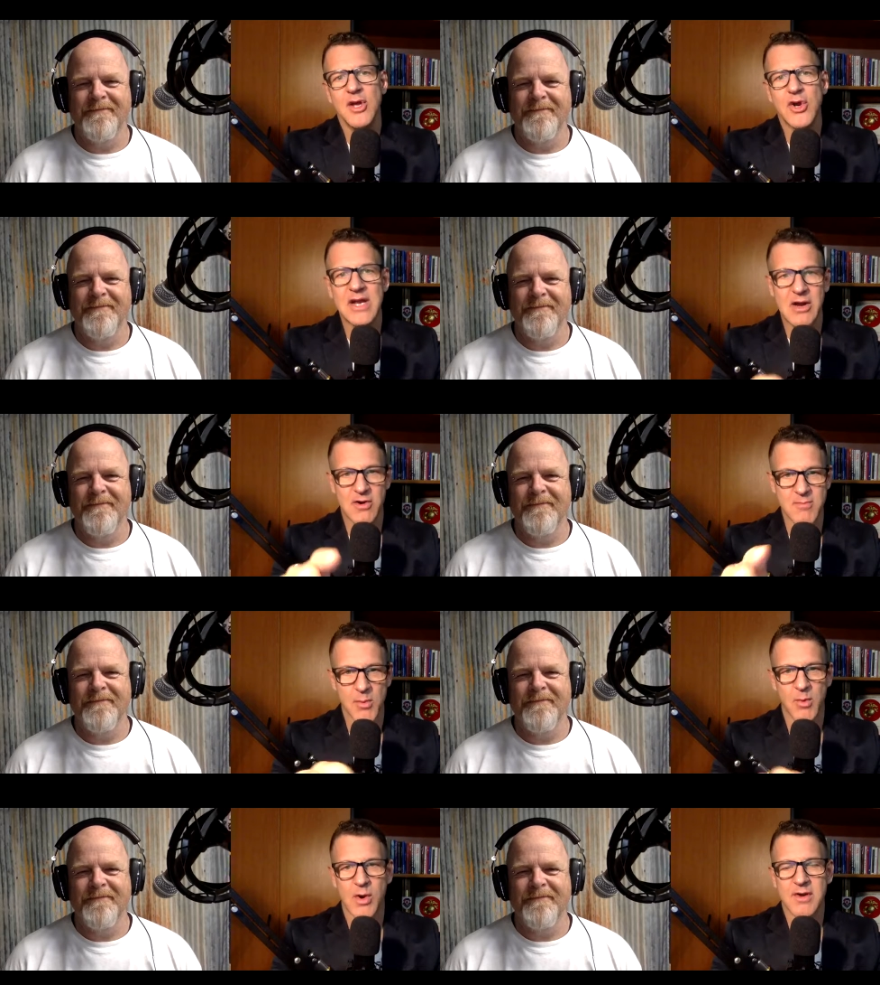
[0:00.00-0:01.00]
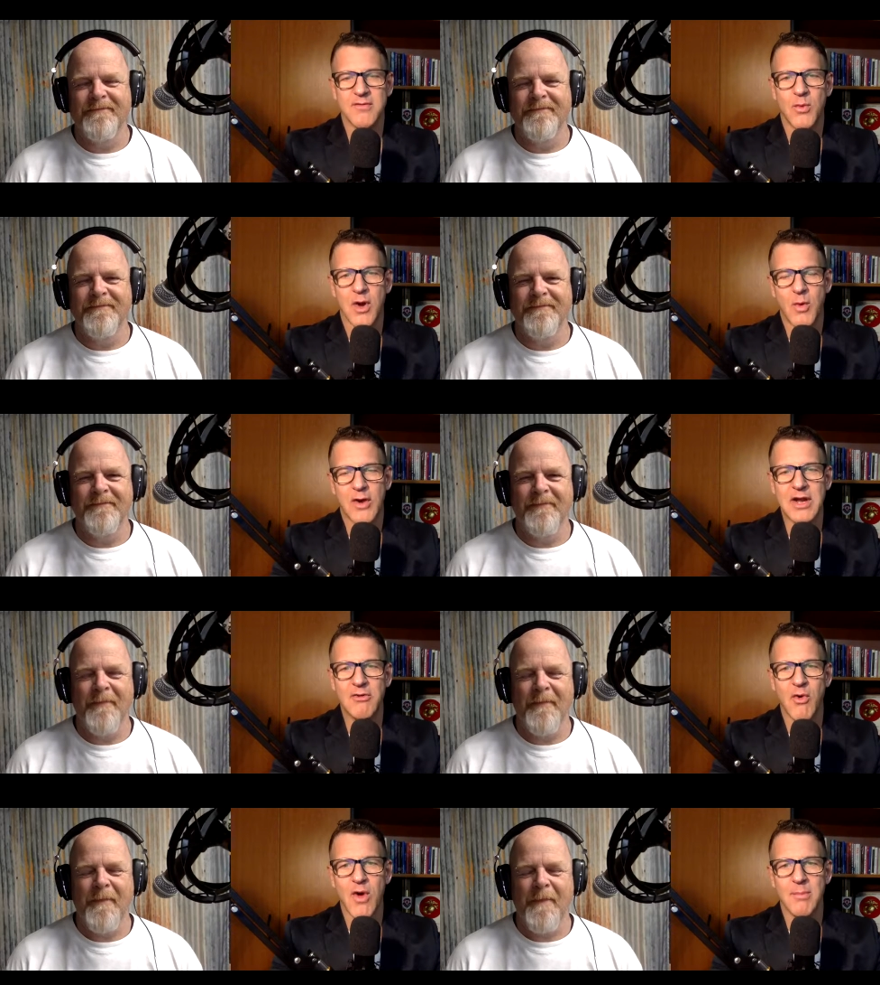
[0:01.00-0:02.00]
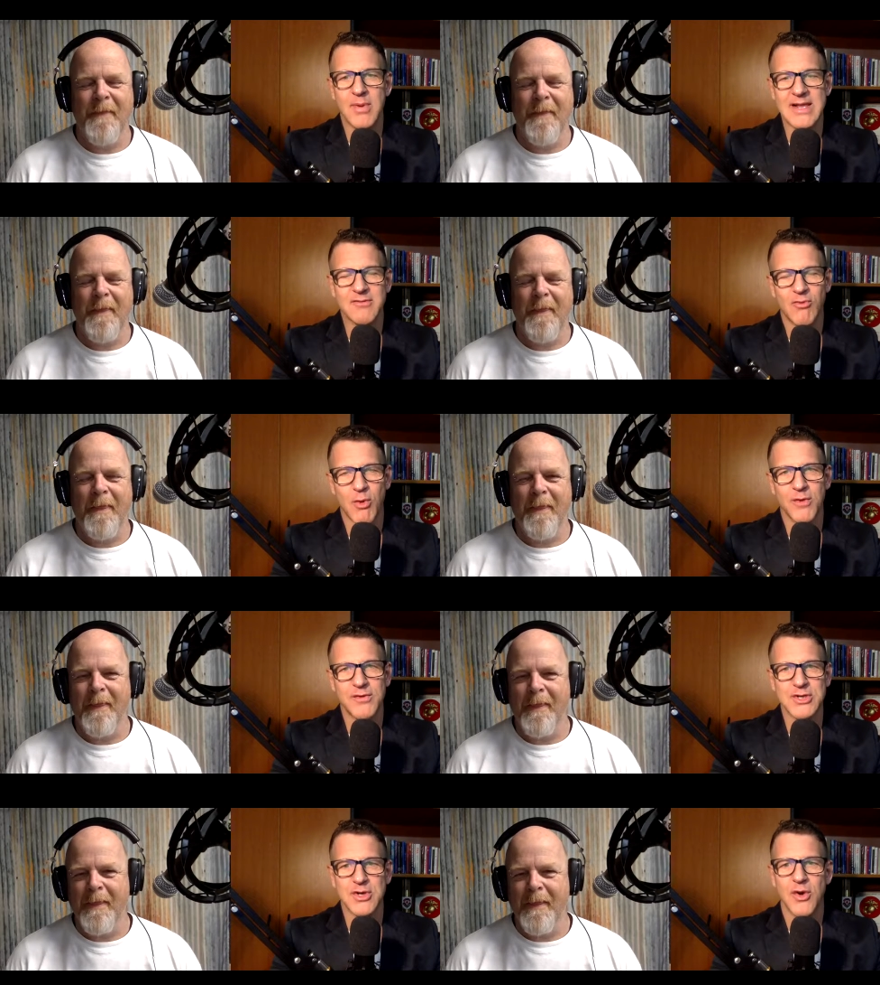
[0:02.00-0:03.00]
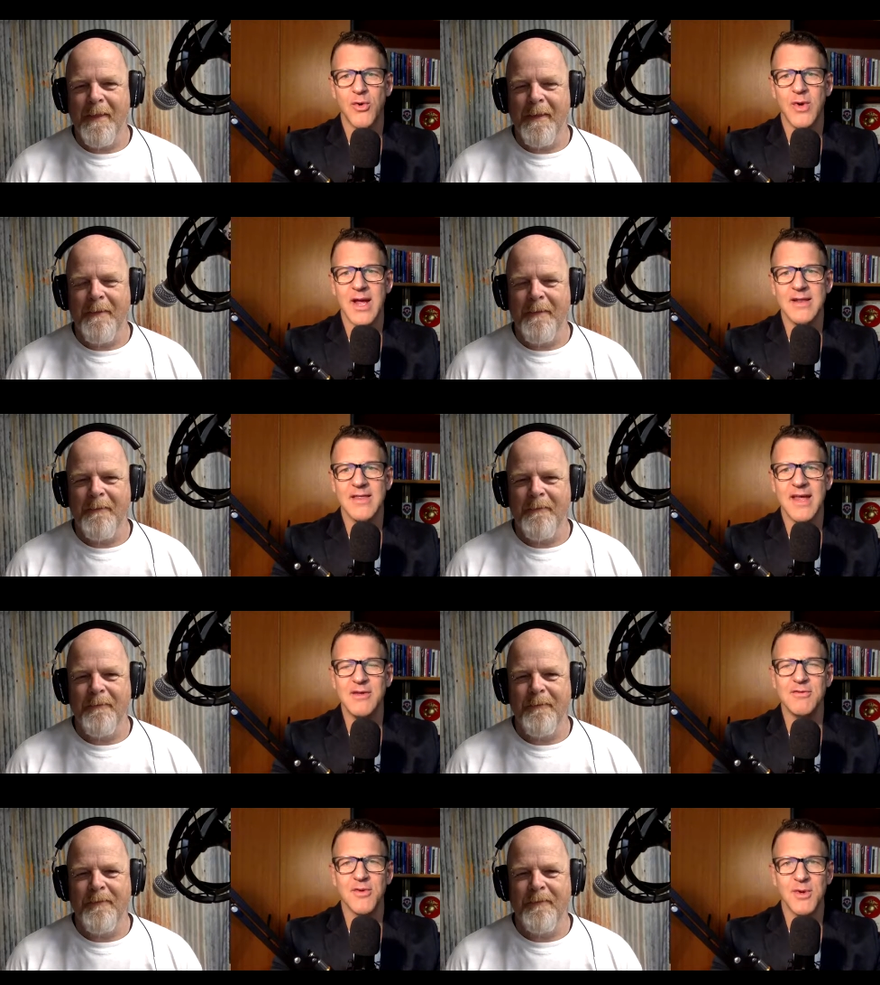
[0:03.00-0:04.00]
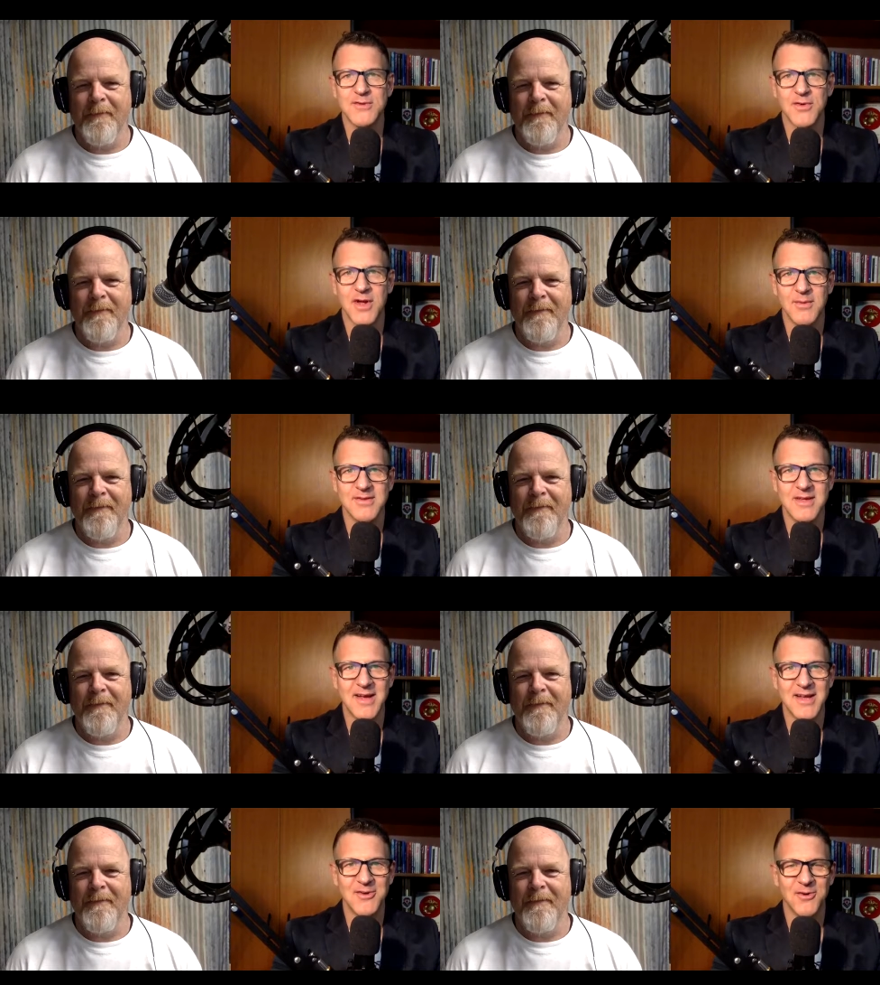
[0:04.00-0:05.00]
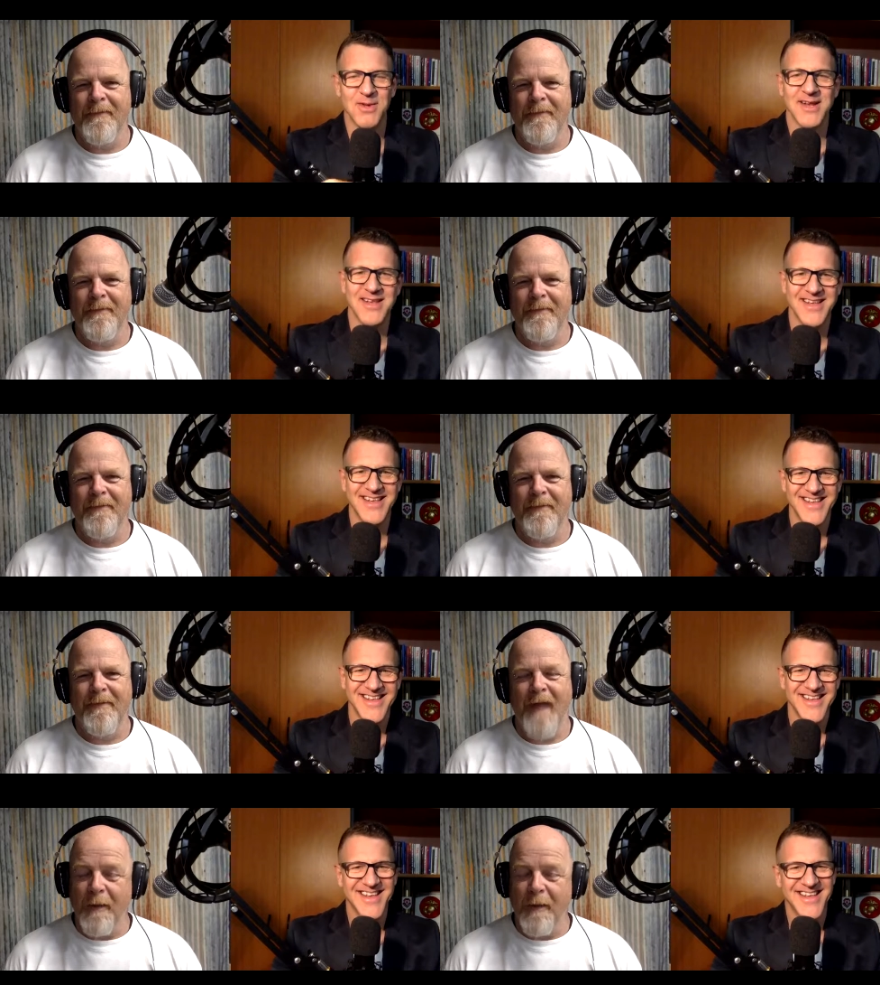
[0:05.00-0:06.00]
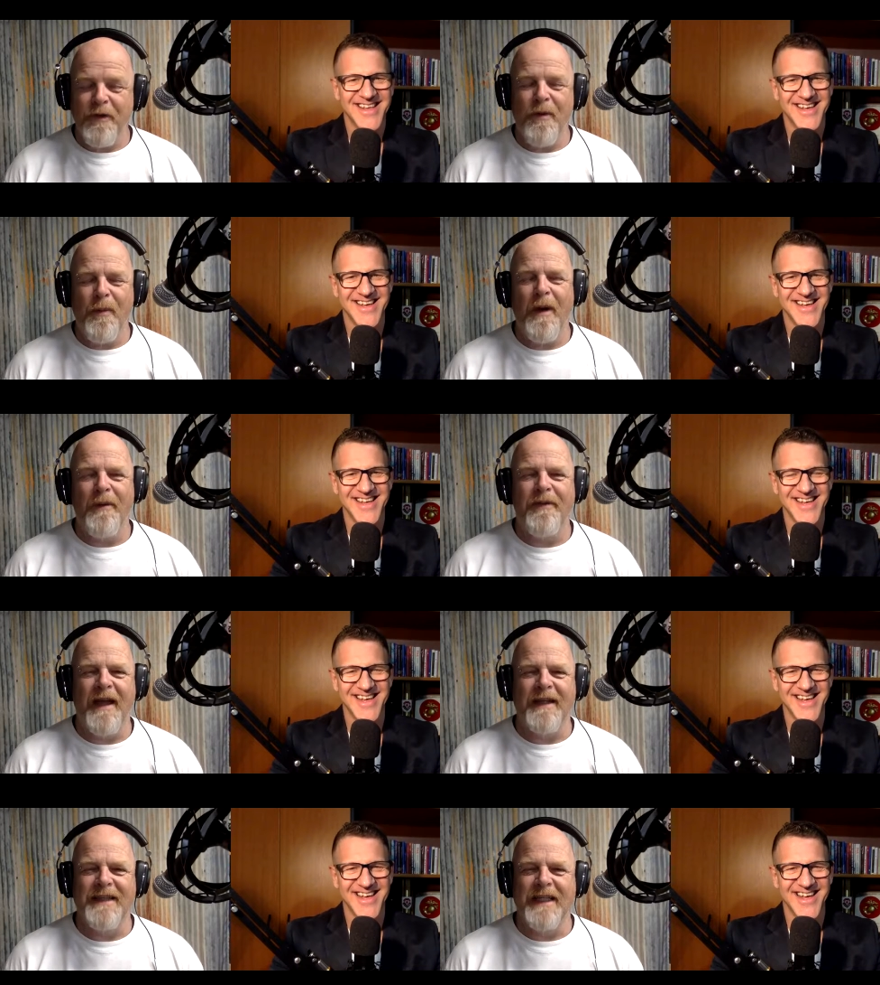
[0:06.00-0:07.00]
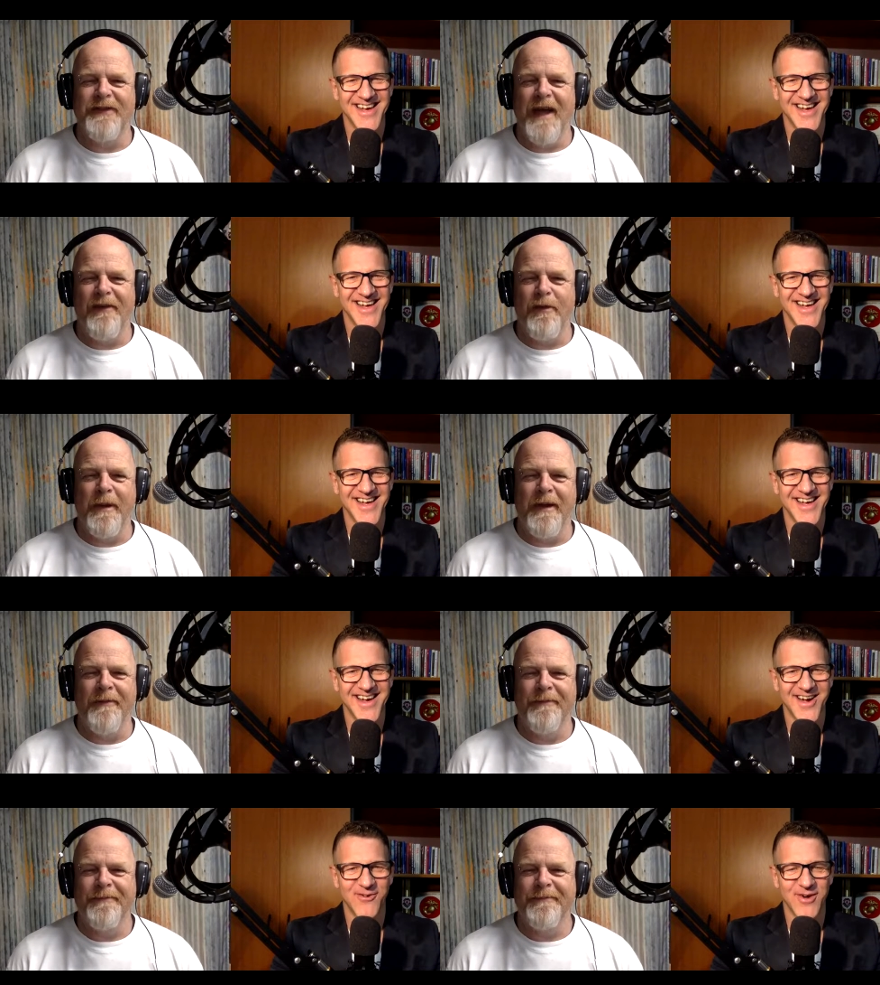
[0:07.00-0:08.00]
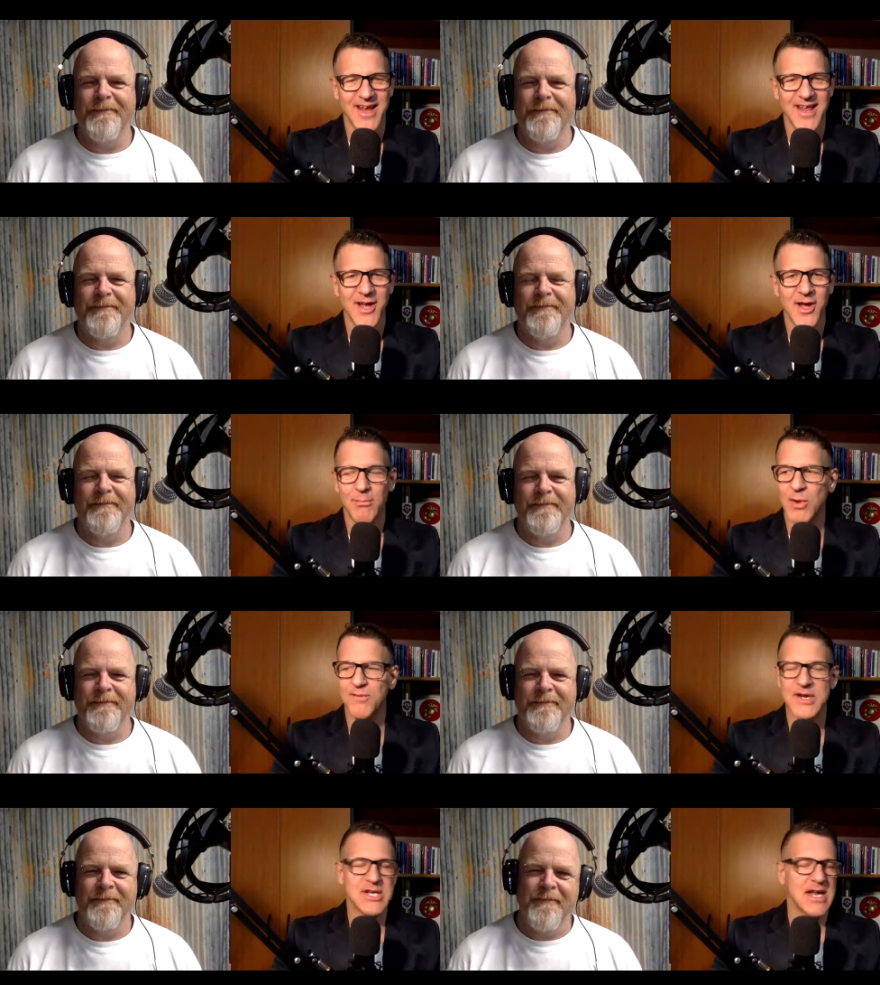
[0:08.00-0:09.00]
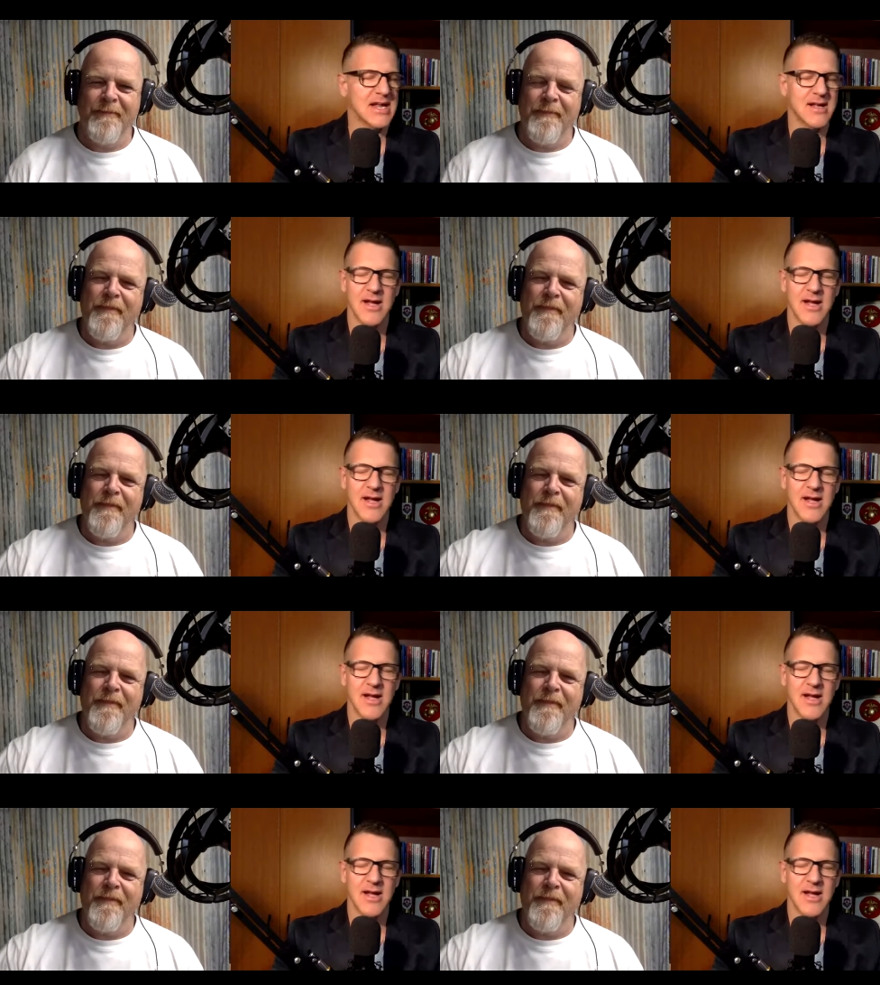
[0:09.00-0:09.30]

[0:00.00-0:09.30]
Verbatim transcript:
Speaker 1: You're going to hear in a moment where he's where, where he grew up, but let's roll with the show. And thank you so much for coming, Steve. How you doing?
Speaker 2: I'm doing well, thanks. Thanks for having me.
Speaker 1: All right. Blue fishing.